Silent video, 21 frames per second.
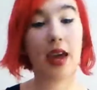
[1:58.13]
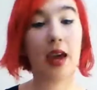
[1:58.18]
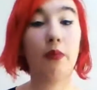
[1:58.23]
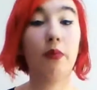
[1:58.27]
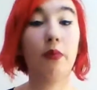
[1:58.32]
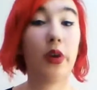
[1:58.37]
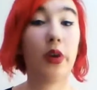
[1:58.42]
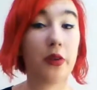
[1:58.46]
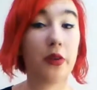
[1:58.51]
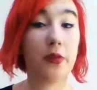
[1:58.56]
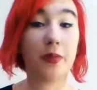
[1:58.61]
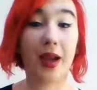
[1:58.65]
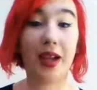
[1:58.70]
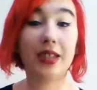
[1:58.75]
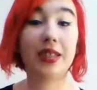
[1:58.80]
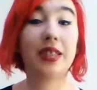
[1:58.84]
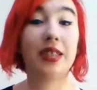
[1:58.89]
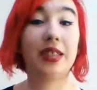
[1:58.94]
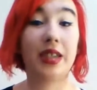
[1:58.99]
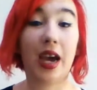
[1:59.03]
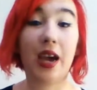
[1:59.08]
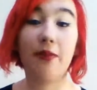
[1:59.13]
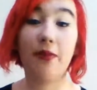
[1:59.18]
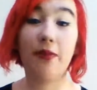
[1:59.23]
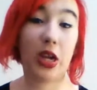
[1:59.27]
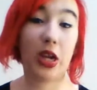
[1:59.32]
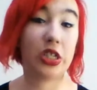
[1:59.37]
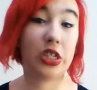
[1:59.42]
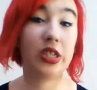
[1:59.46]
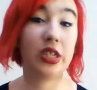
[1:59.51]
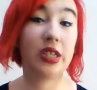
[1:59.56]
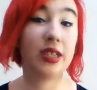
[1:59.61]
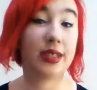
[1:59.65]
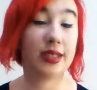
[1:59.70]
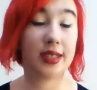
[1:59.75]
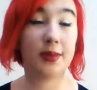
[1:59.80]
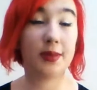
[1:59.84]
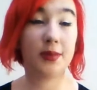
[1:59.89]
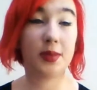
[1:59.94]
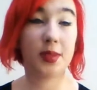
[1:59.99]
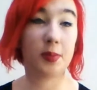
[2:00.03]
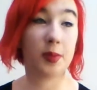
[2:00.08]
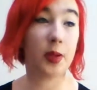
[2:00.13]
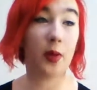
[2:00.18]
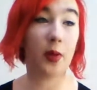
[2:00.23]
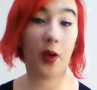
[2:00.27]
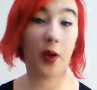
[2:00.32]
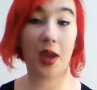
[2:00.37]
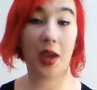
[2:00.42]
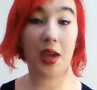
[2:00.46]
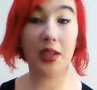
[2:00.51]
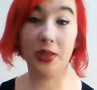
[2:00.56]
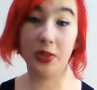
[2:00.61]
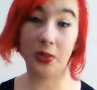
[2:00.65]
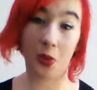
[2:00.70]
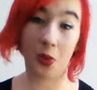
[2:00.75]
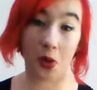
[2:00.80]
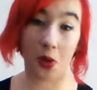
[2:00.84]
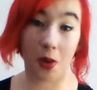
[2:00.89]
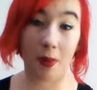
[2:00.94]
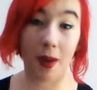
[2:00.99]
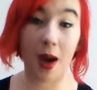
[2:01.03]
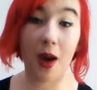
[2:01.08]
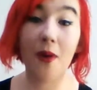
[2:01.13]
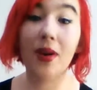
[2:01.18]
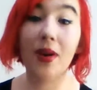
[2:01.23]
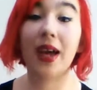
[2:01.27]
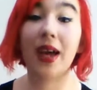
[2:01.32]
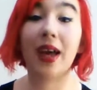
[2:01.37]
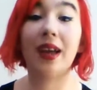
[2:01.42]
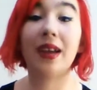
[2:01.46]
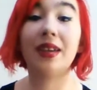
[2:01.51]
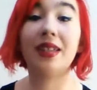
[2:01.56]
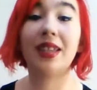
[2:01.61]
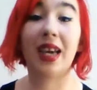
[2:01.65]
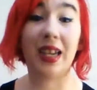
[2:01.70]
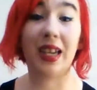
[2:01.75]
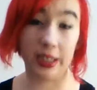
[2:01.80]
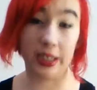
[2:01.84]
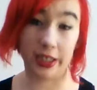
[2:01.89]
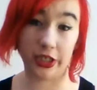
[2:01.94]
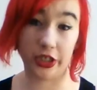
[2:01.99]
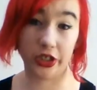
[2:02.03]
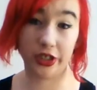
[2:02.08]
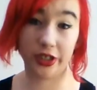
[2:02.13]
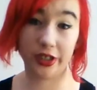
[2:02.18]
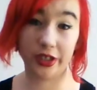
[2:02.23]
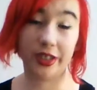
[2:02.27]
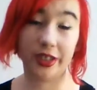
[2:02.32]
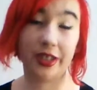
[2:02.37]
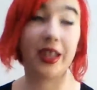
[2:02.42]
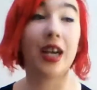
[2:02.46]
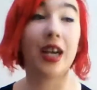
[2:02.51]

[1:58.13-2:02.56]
Then we're going back to Divergent, it seems to be all I can talk about, and Allegiant.